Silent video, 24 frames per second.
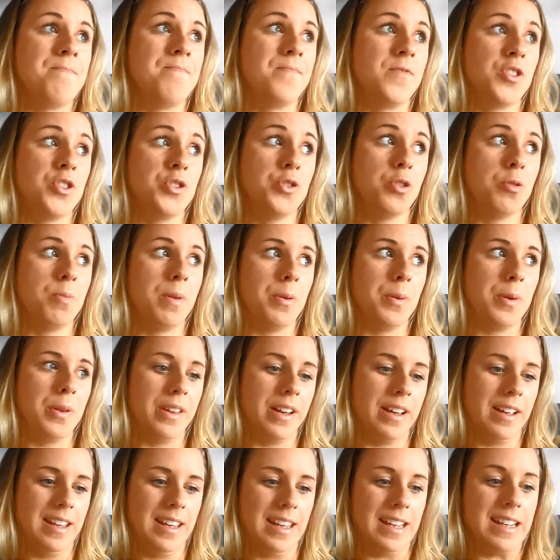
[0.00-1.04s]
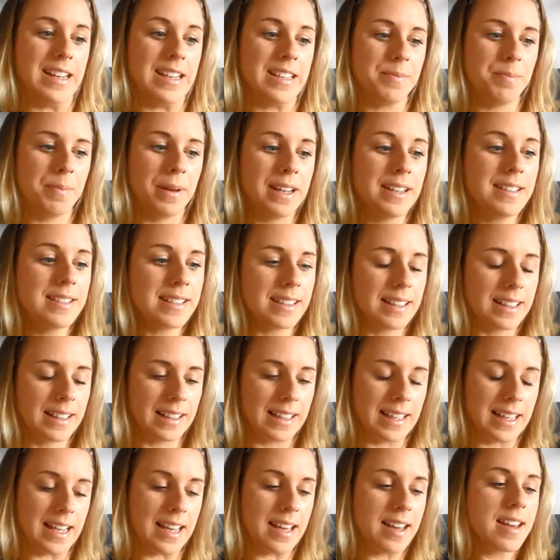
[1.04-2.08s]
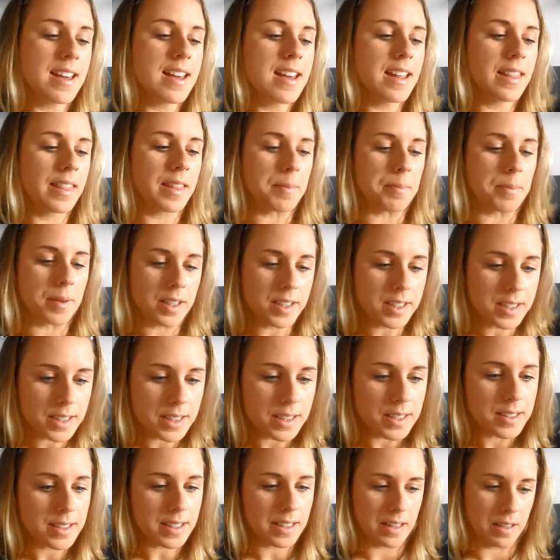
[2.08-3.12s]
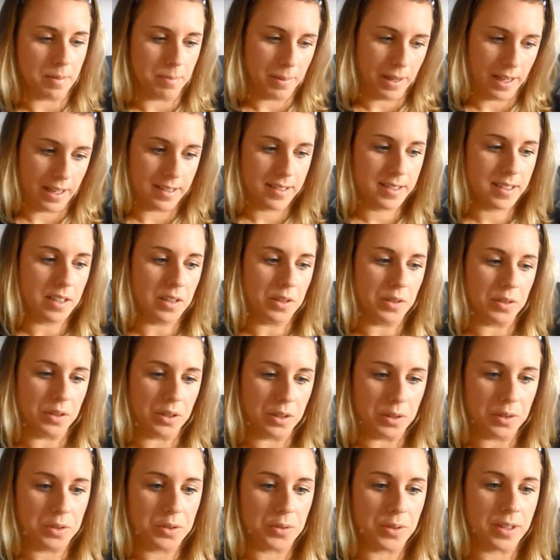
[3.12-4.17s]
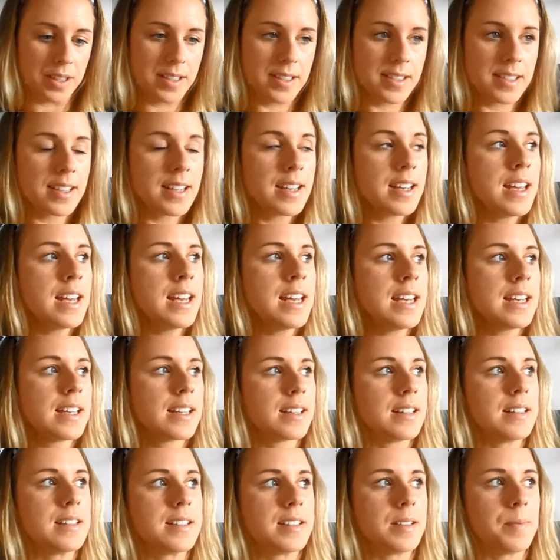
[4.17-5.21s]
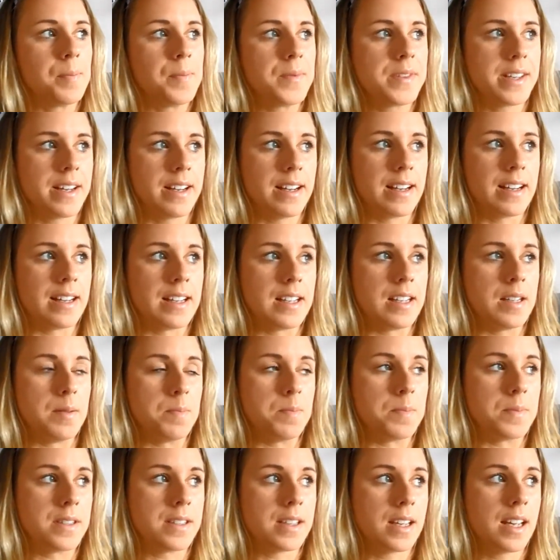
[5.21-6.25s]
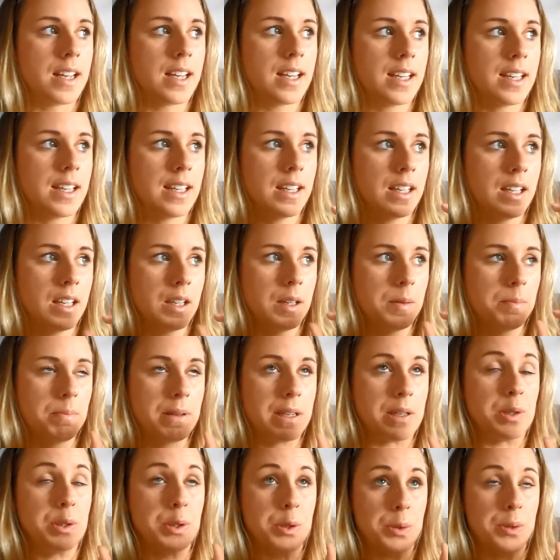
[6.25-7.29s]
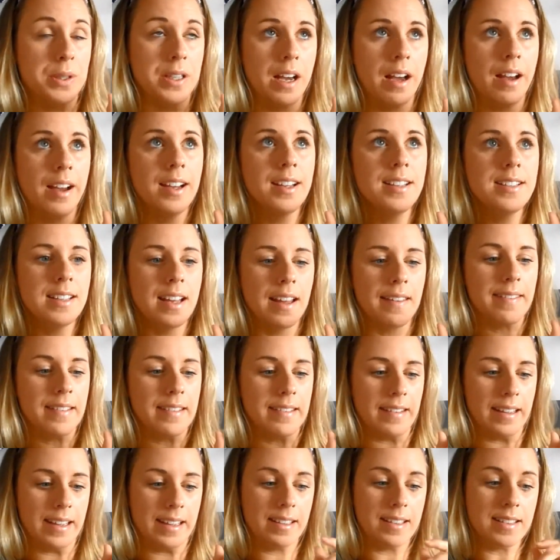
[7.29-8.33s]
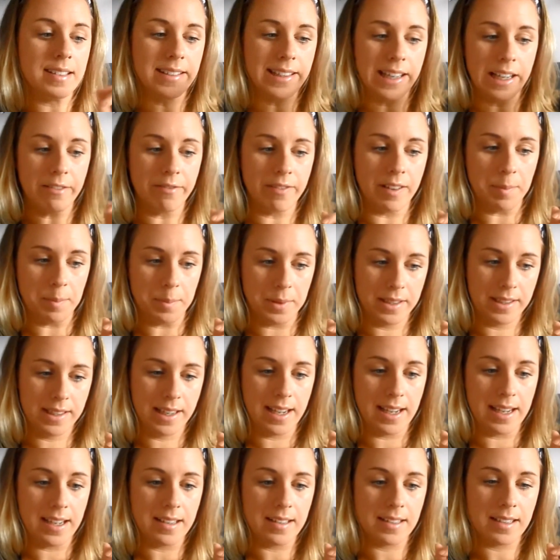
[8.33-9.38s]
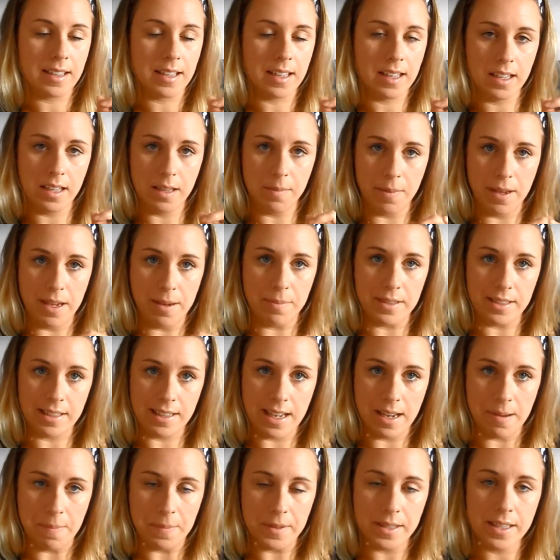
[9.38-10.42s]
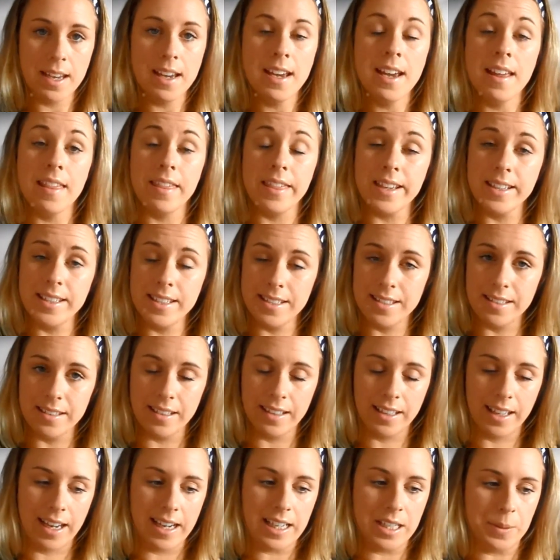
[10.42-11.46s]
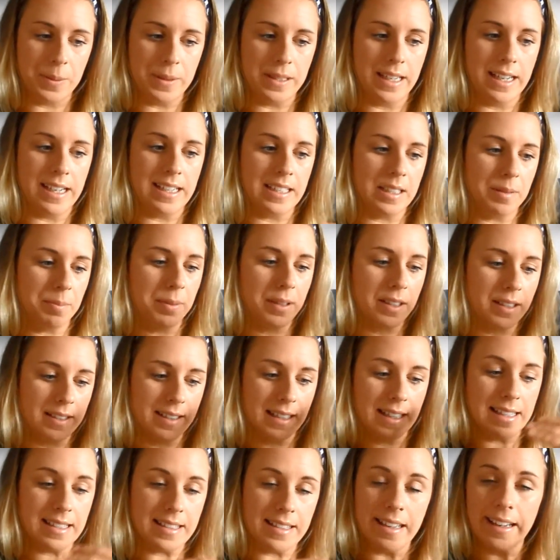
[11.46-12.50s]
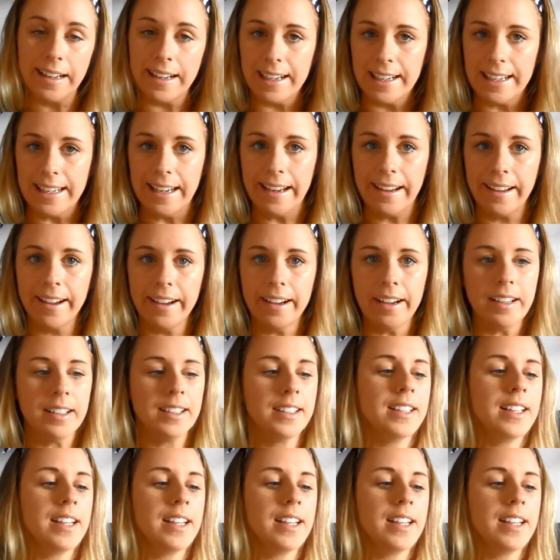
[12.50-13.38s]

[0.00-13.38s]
sure about what that is, basically the muscles and the bands in your uterus can sometimes be too tight and then they can self-amputate the baby's limbs. This isn't the case with Daisy because it isn't a clean cut.